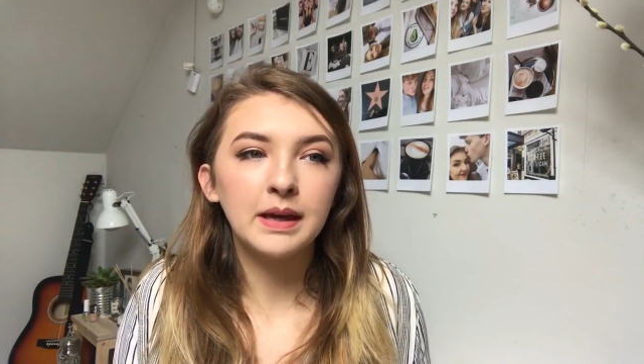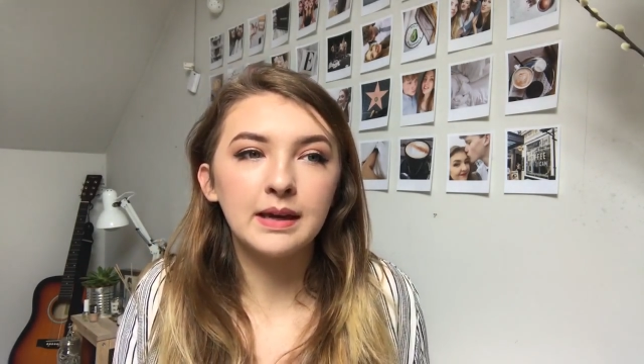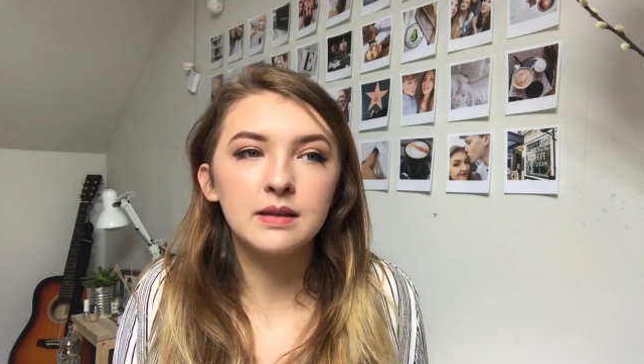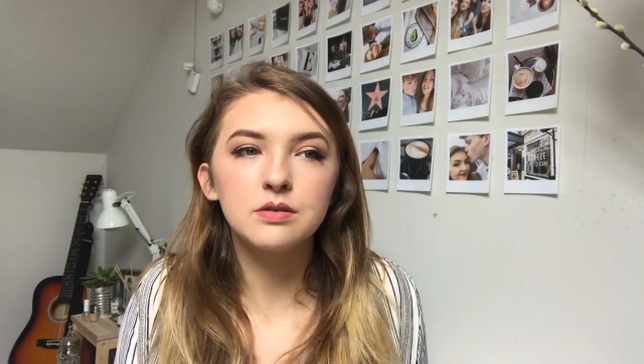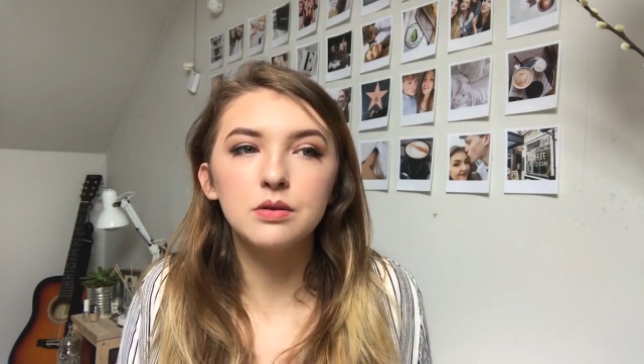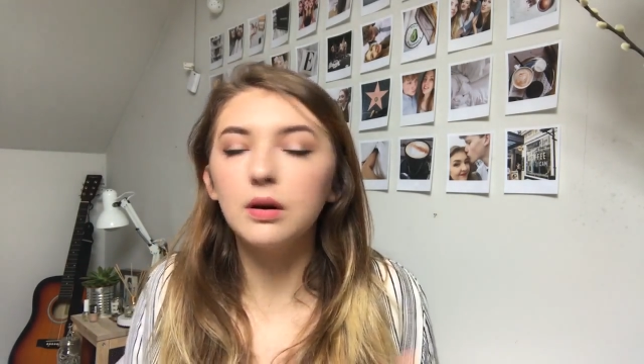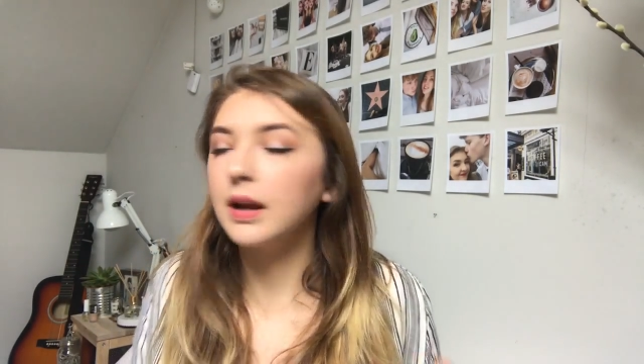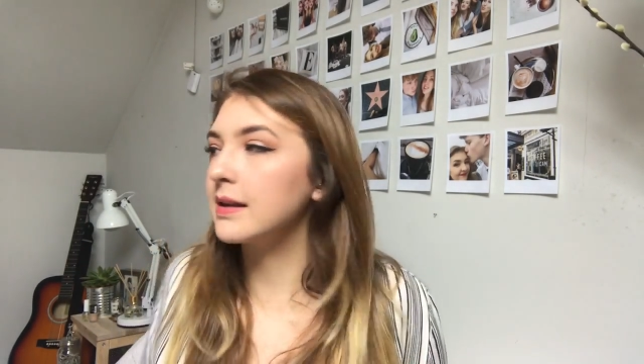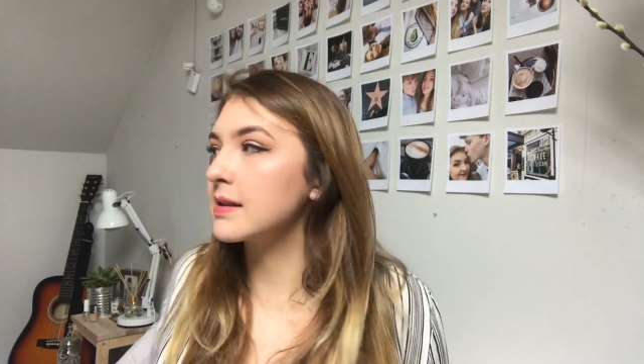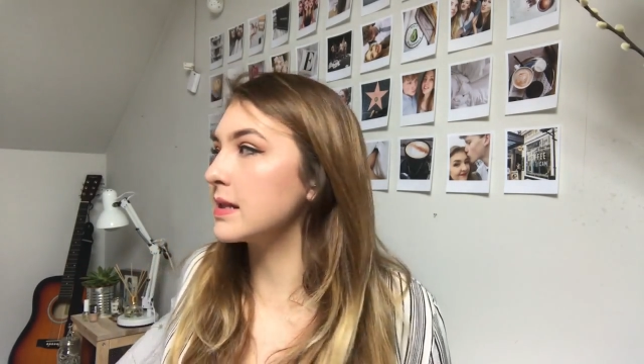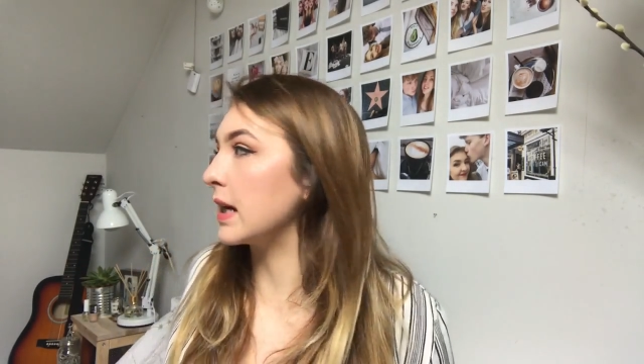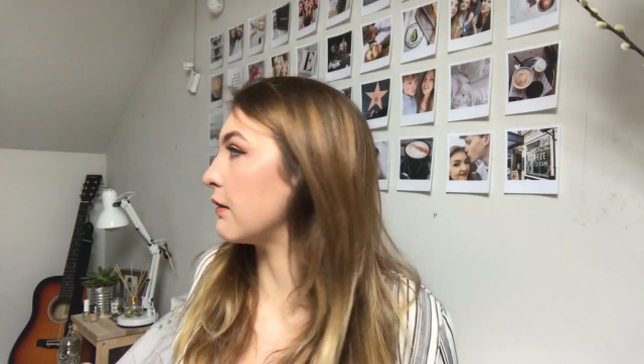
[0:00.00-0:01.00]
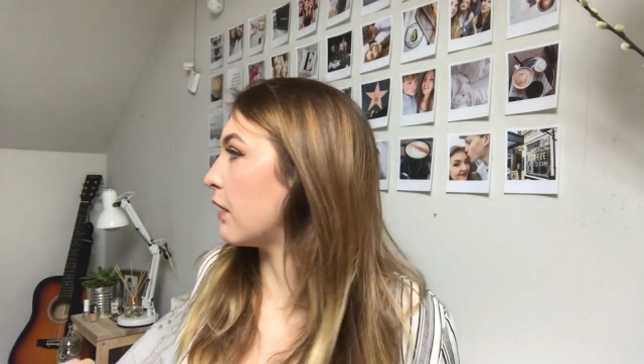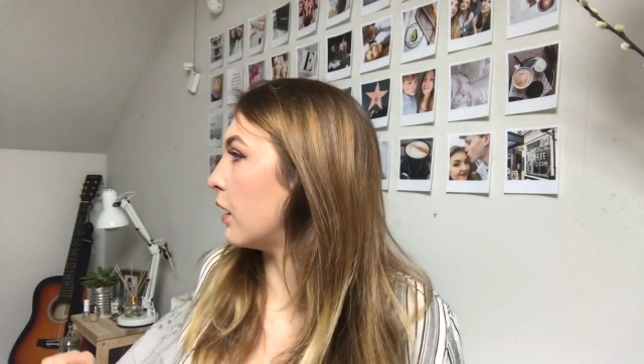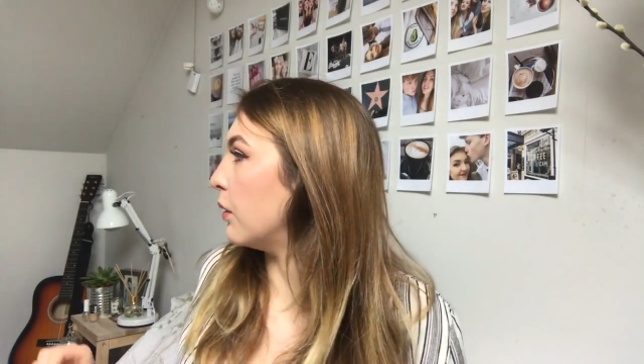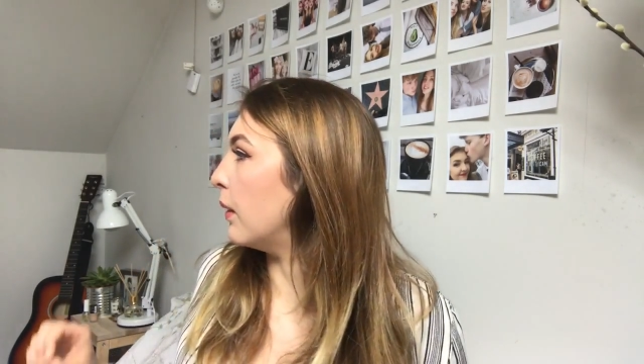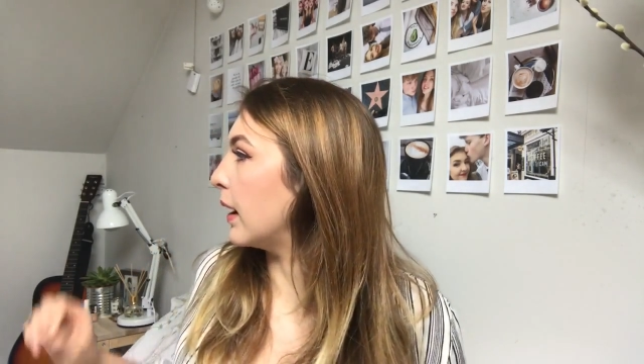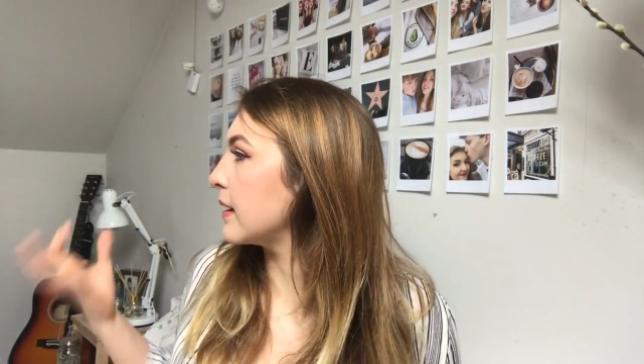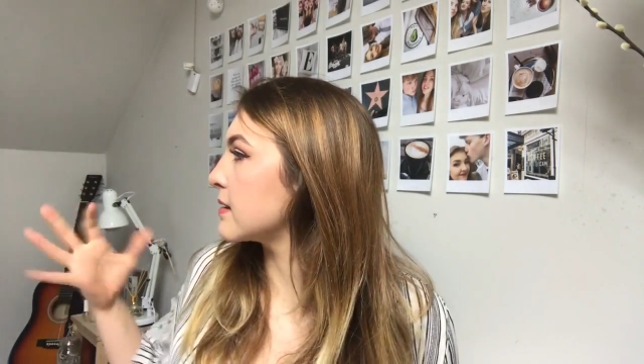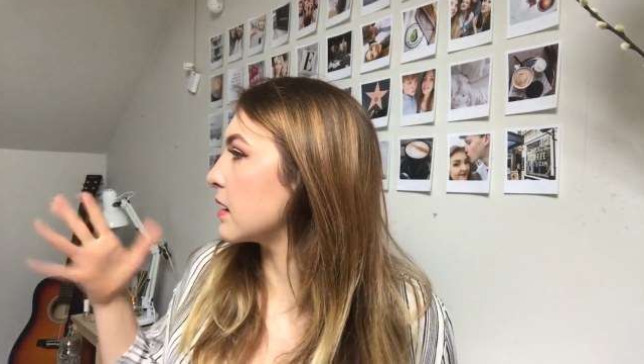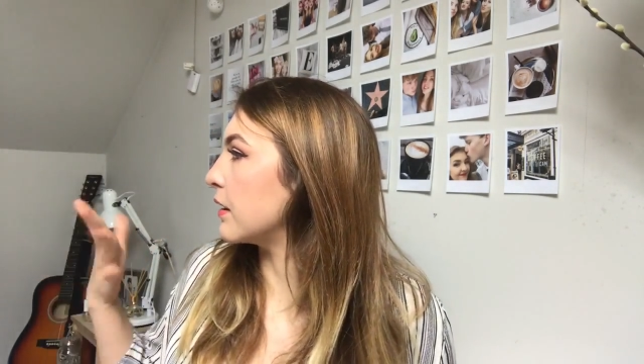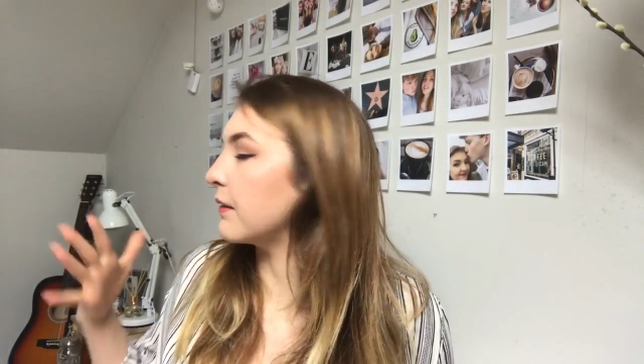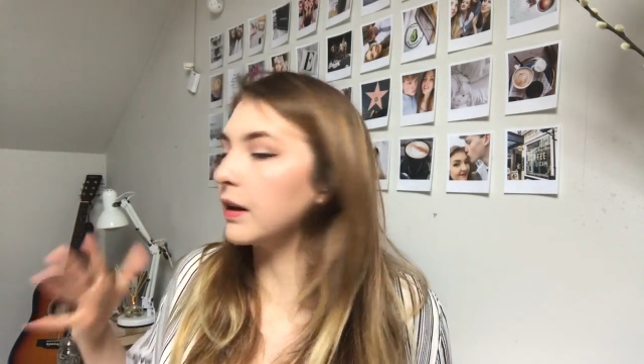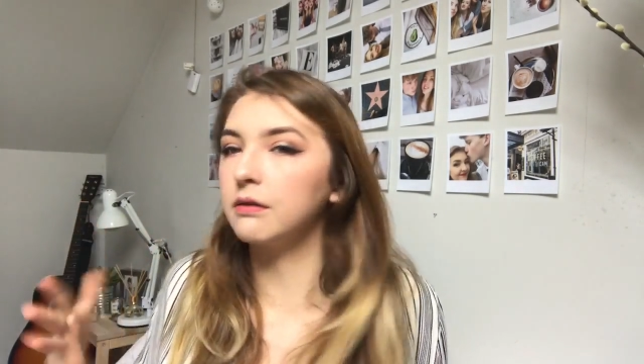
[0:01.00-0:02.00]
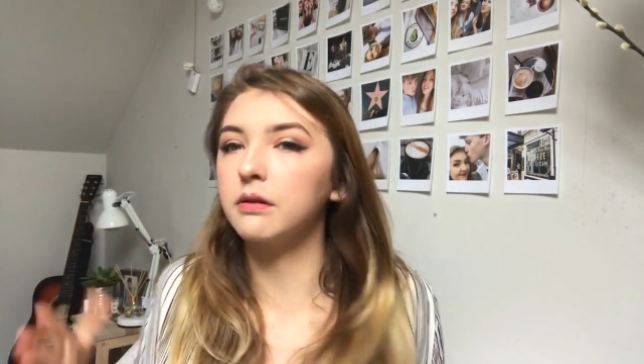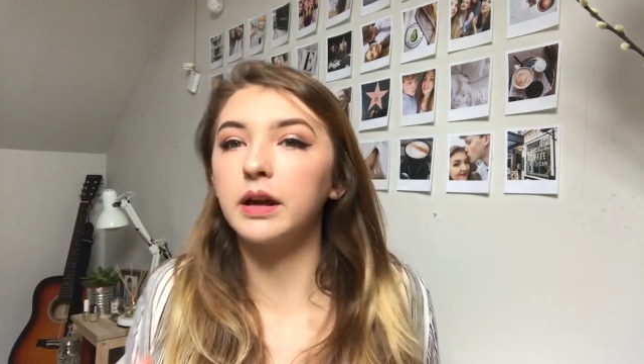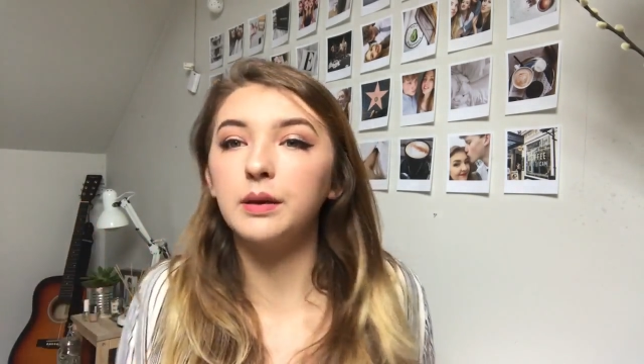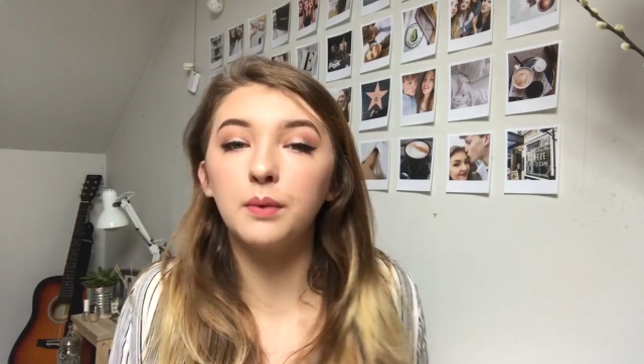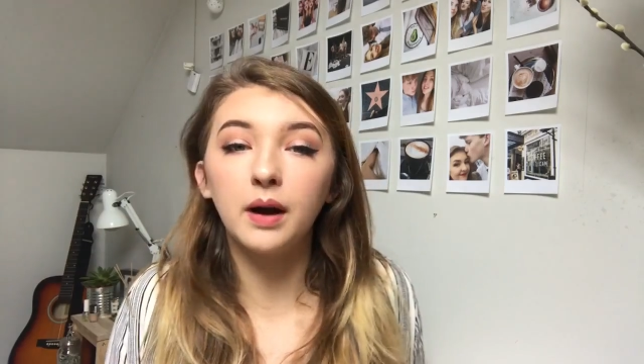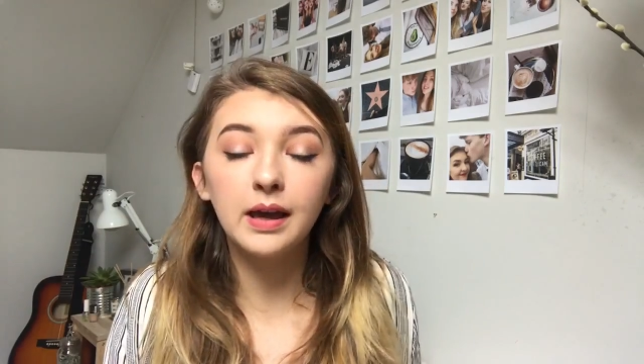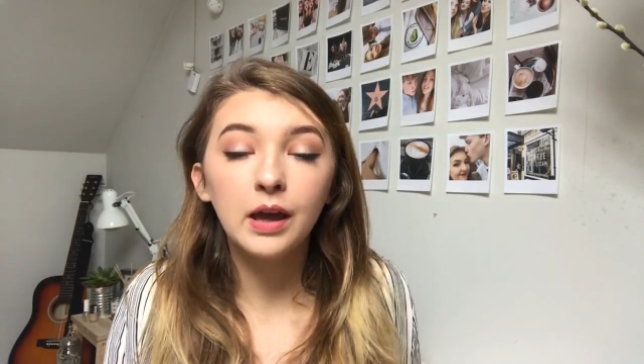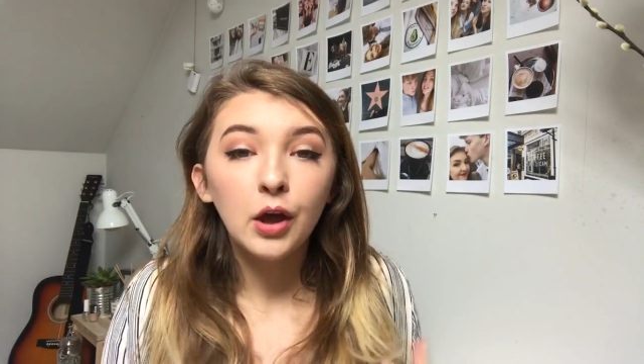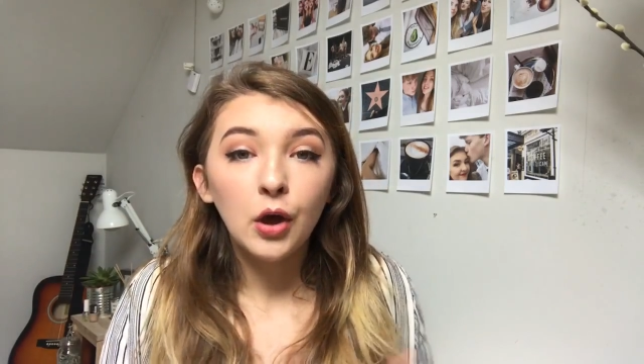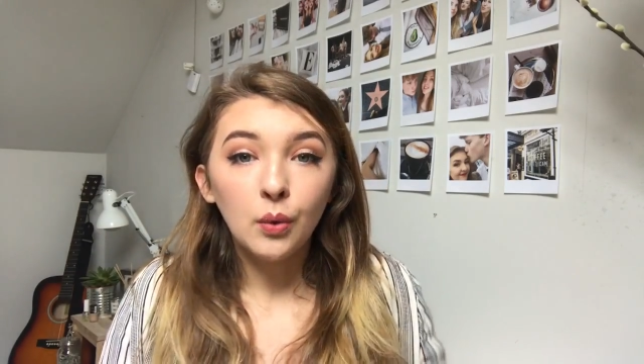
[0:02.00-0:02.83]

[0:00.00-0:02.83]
It's not like sterile white, it's kind of like grey white,